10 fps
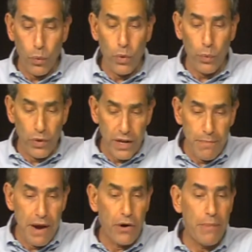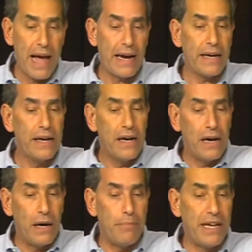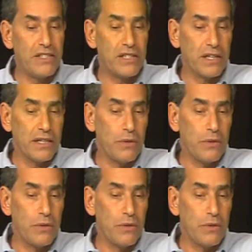Within Merrimack, basically,